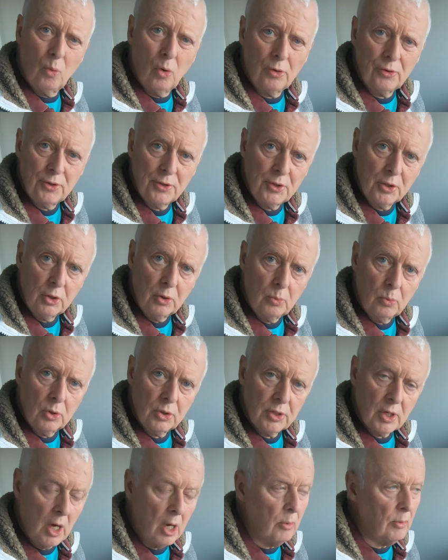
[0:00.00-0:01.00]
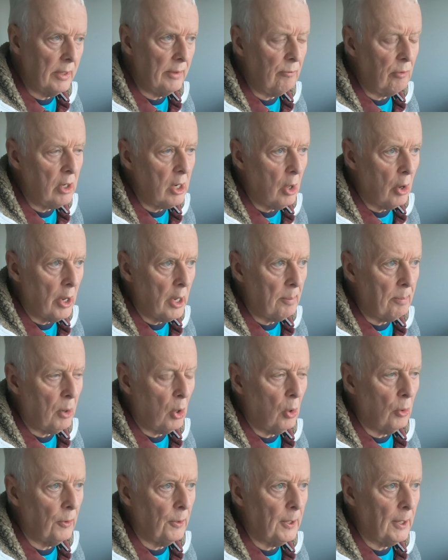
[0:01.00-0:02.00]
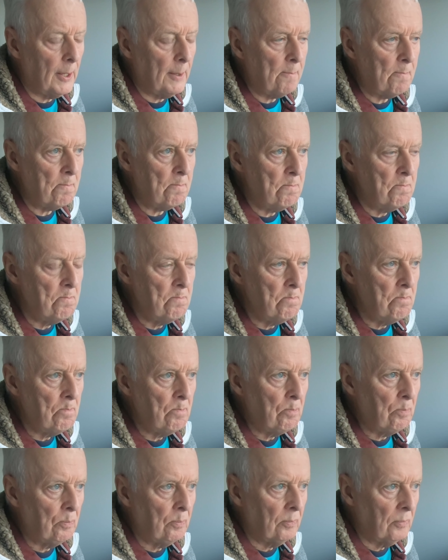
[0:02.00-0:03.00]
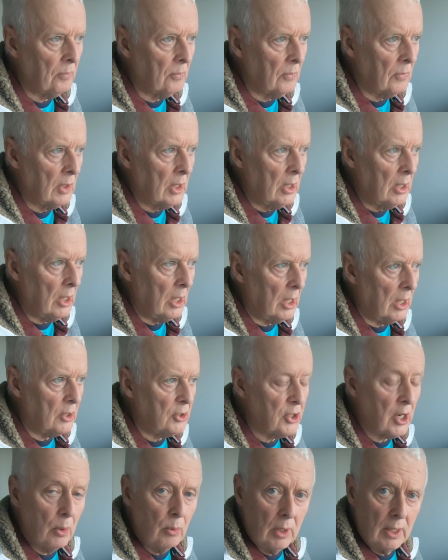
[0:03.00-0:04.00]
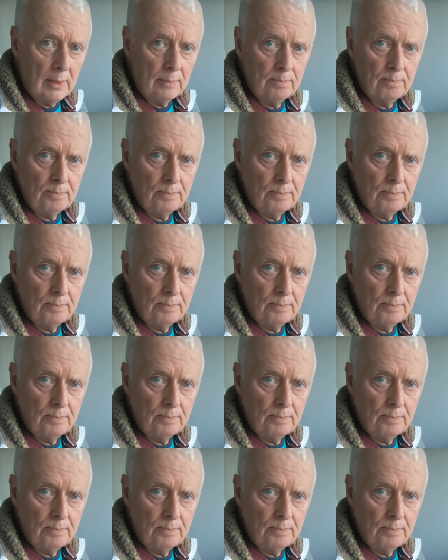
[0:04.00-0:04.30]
want to do was only rely upon solar.